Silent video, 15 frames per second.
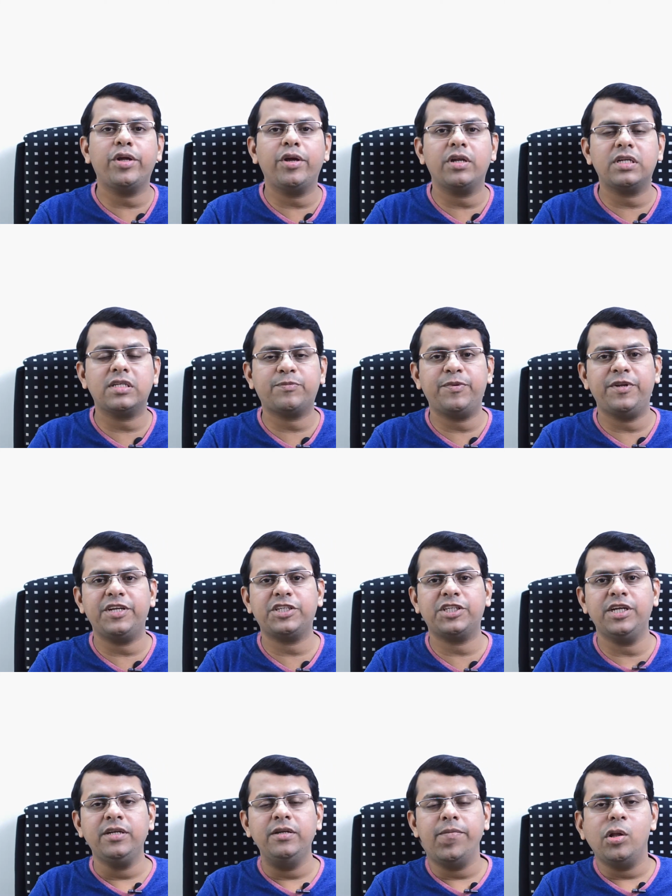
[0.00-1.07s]
your
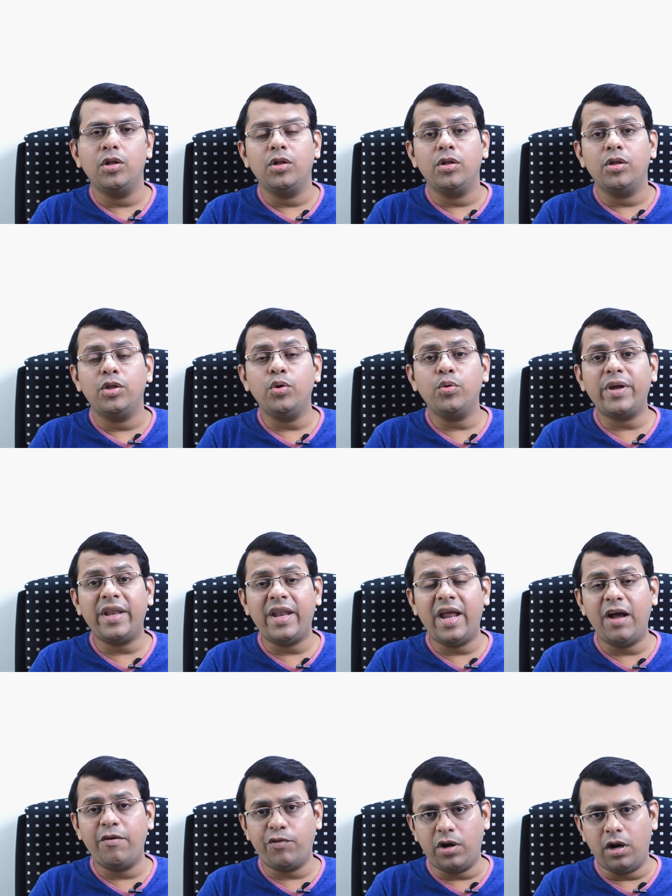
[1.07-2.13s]
respiration. You can
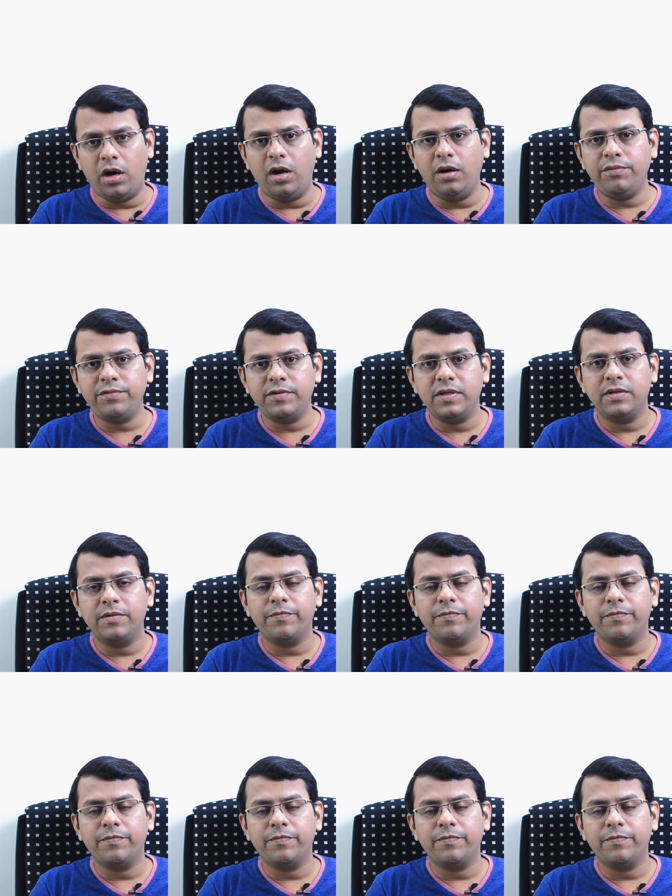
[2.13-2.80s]
have cough.